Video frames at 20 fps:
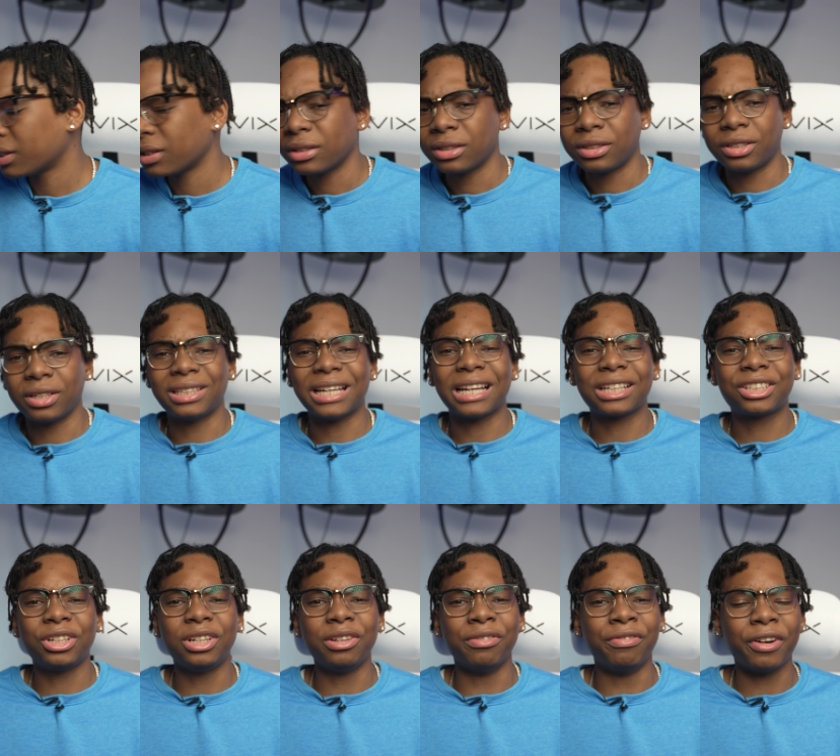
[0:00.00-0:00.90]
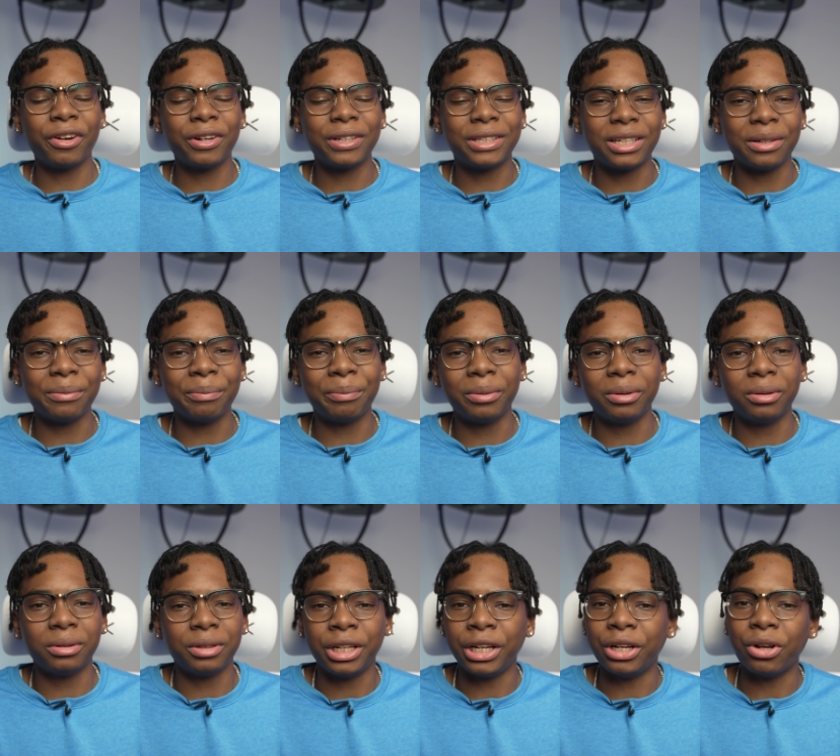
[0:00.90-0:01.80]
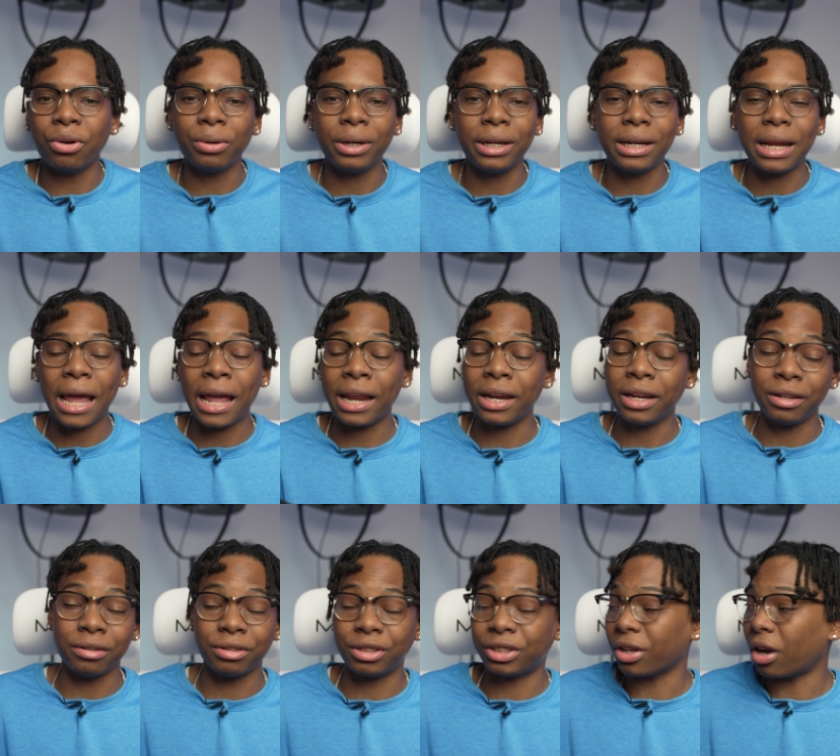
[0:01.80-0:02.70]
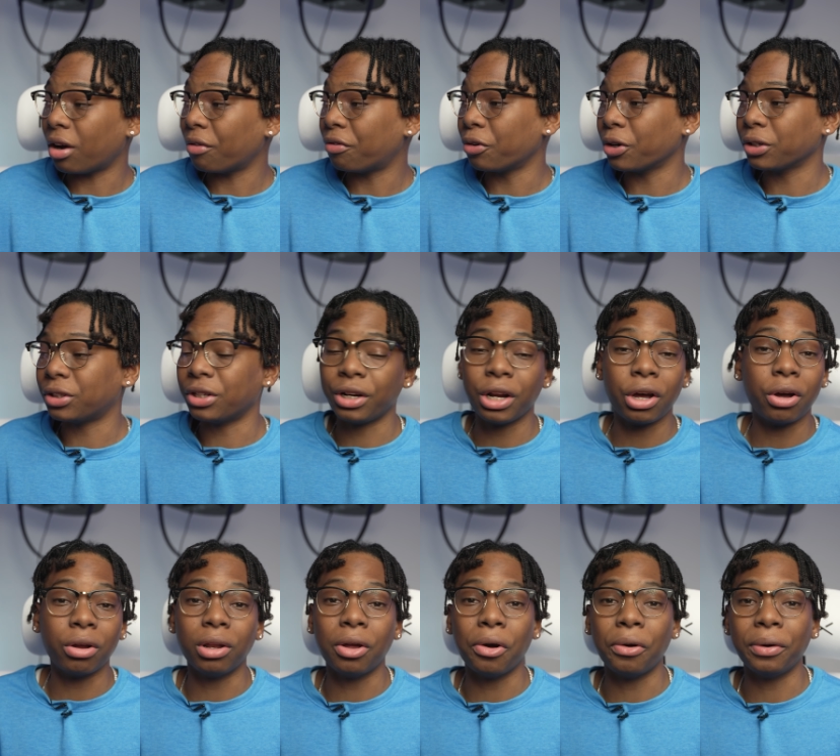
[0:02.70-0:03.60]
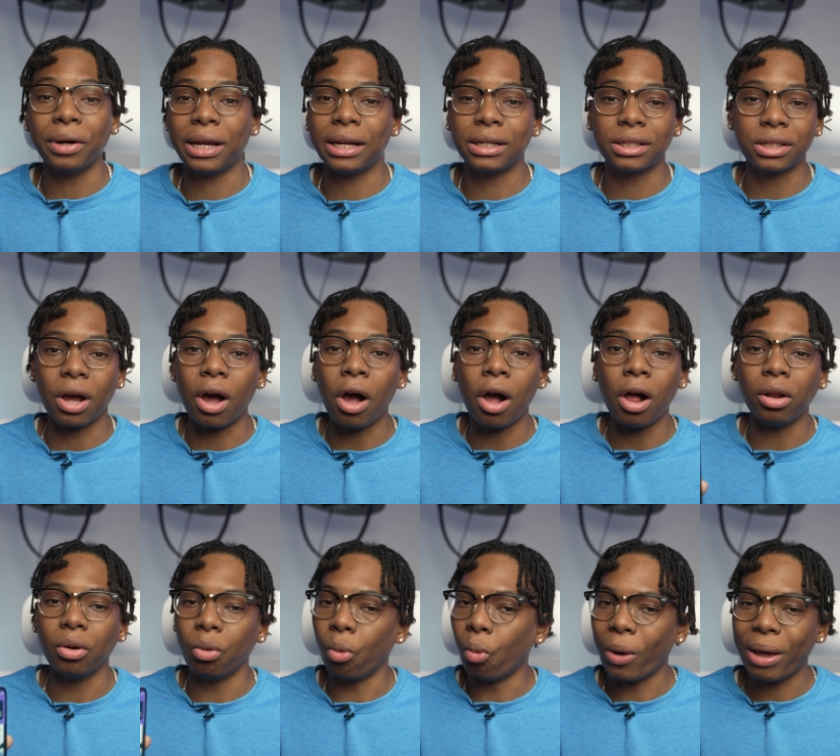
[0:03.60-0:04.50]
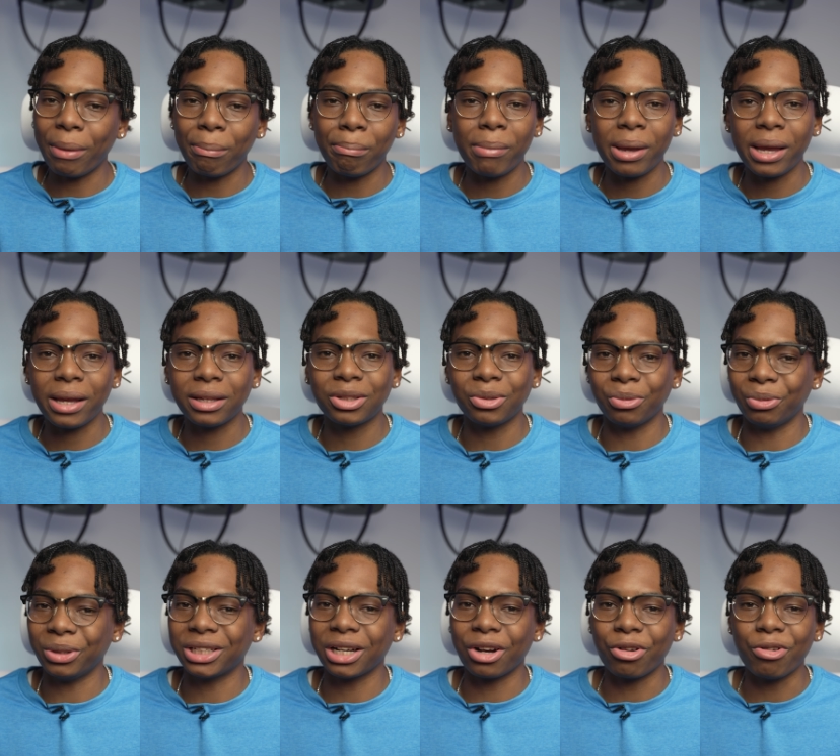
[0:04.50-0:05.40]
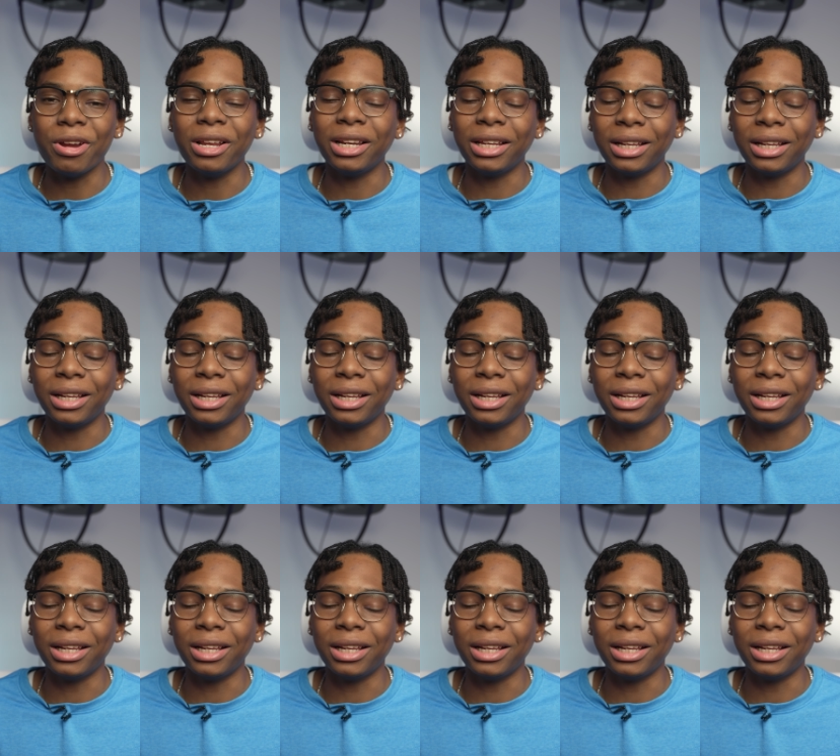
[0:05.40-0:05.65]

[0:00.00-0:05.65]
So it's actually very simple. You don't need any software to download. It's all web-based, which I really